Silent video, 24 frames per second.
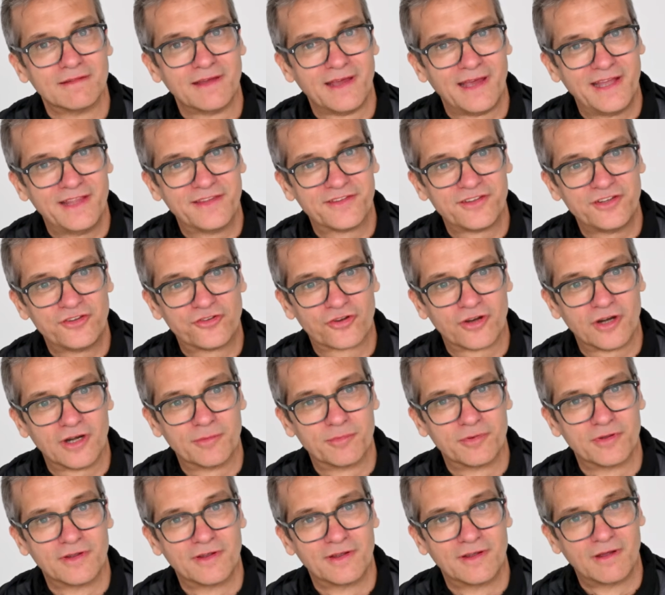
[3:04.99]
and C
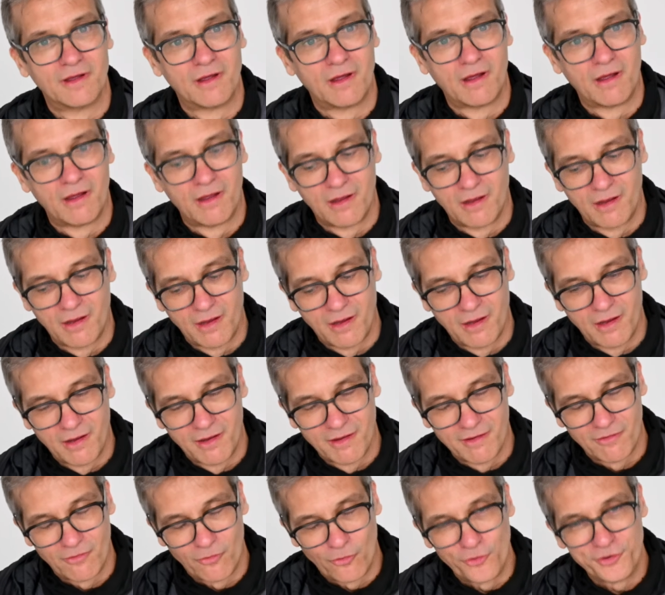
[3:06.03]
sharp
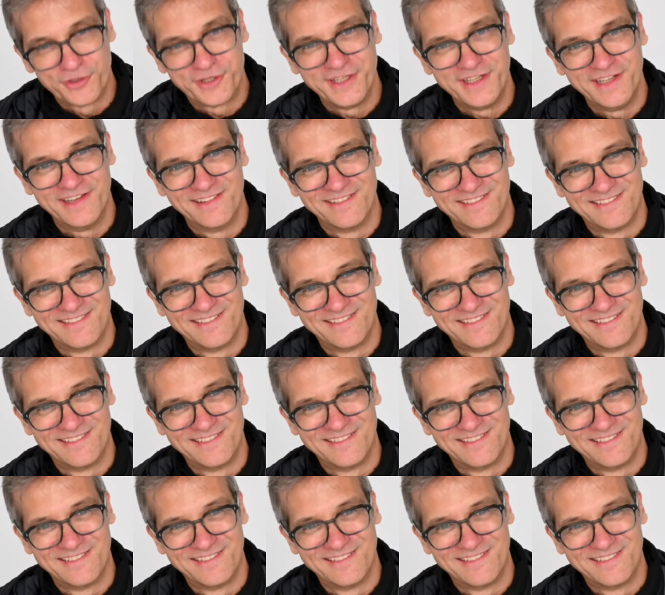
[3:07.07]
or D.